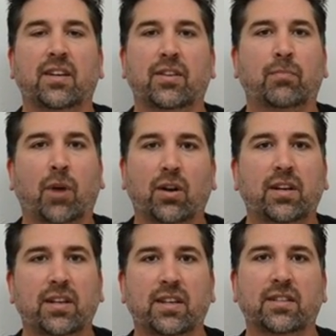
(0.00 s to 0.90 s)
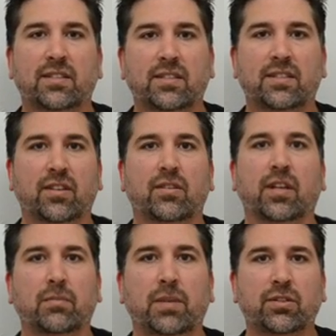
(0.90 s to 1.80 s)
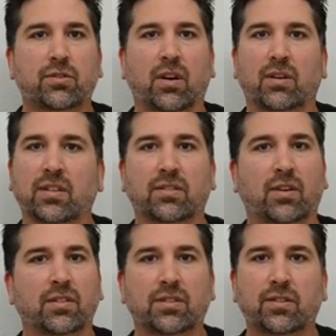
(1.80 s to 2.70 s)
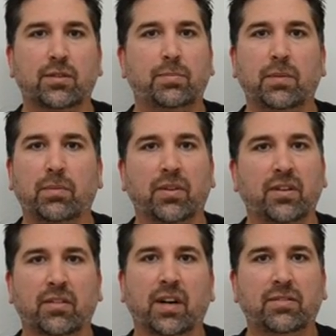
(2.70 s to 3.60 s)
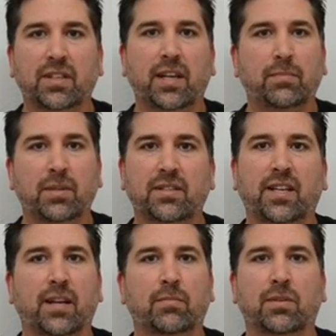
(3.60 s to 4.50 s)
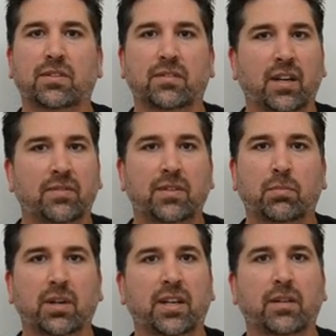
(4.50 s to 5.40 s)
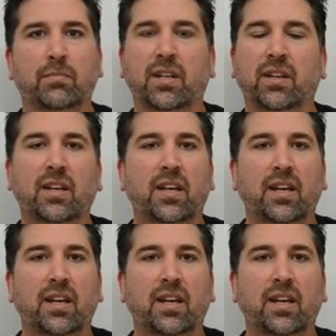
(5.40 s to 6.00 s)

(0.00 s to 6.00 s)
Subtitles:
The market is still going to be strong as long as there's people that love to keep these animals and love to breed them and